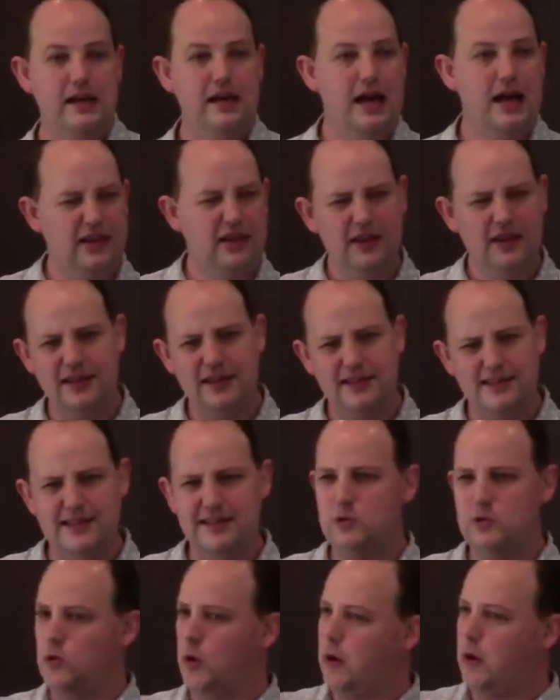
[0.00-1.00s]
And then there's these
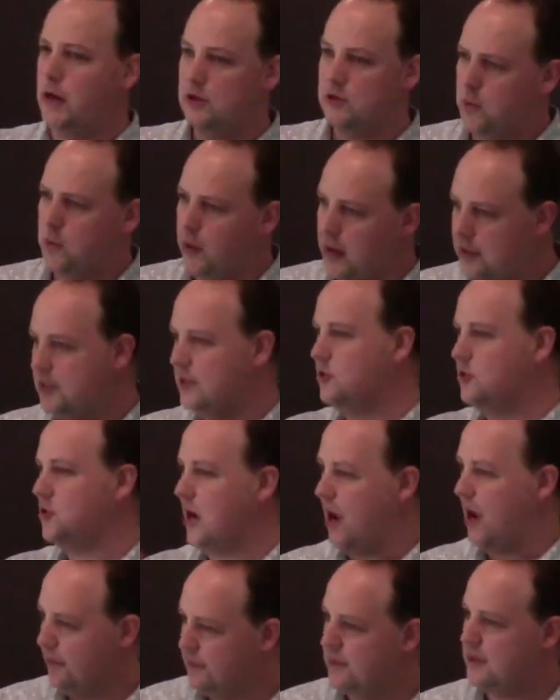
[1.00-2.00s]
20
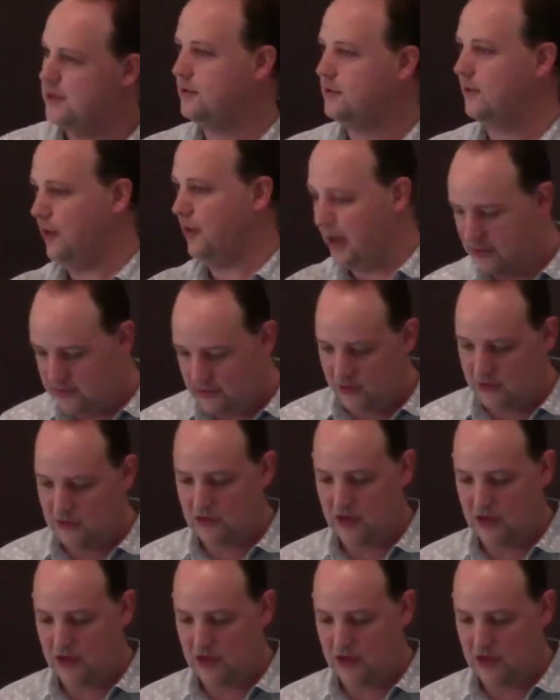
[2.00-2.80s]
chapters of Exodus